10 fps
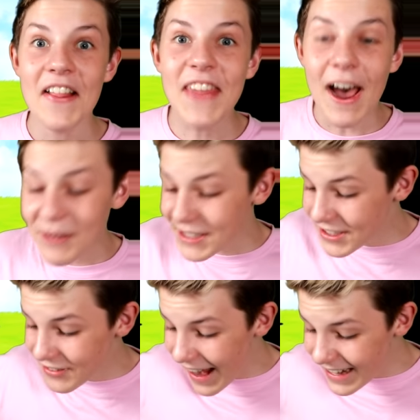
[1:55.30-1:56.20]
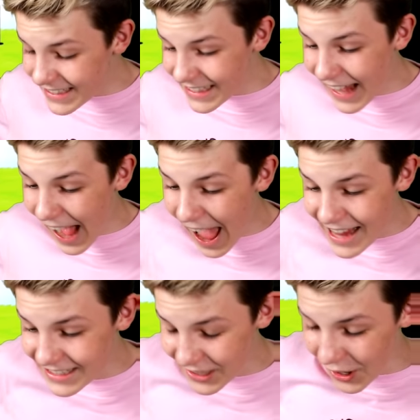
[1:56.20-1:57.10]
That was crazy.
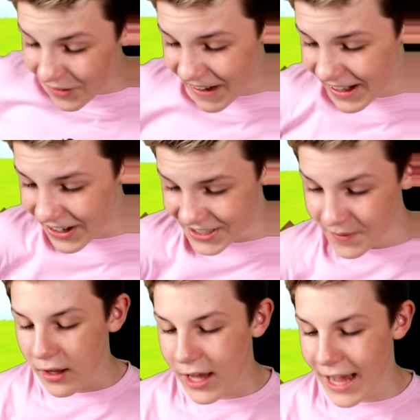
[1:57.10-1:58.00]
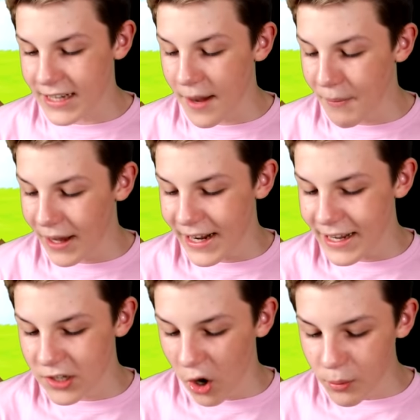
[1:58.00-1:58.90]
Oh my gosh, guys, our money
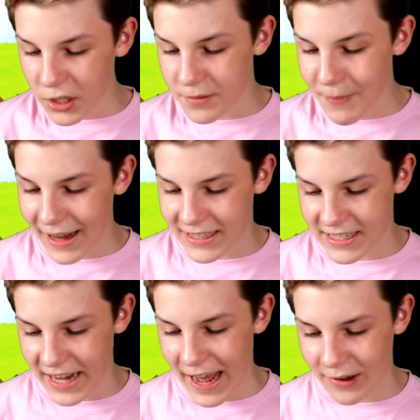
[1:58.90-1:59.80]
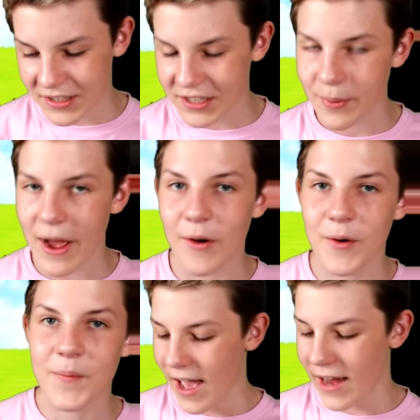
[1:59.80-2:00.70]
is almost maxed out as well.
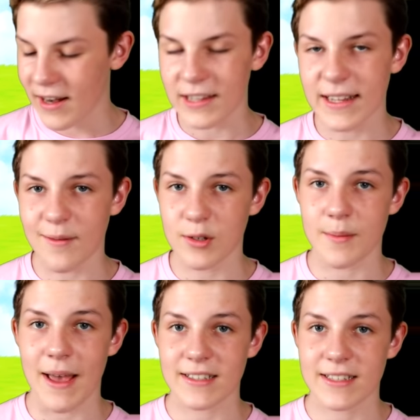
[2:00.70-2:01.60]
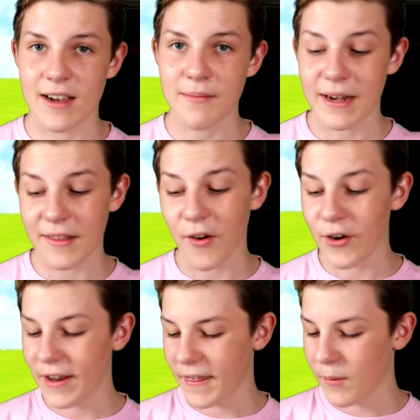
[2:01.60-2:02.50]
And our levels are maxed out, meaning the
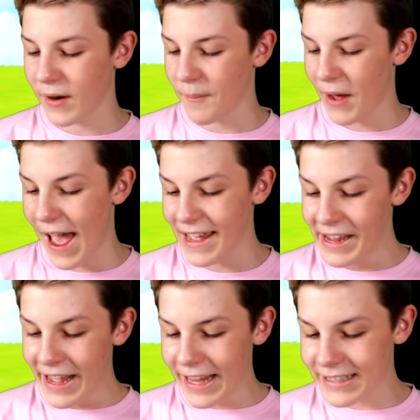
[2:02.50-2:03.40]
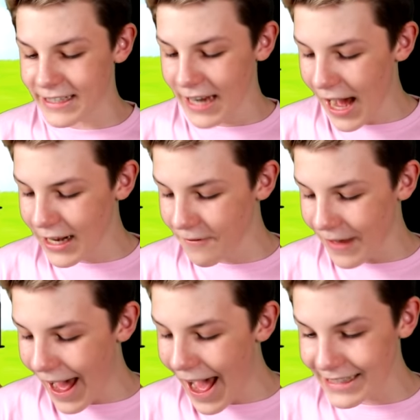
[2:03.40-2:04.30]
only thing we can buy is a ton of
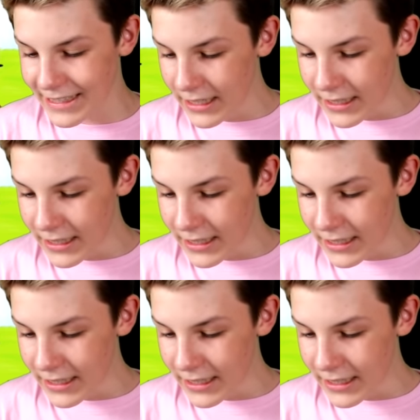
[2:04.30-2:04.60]
cats.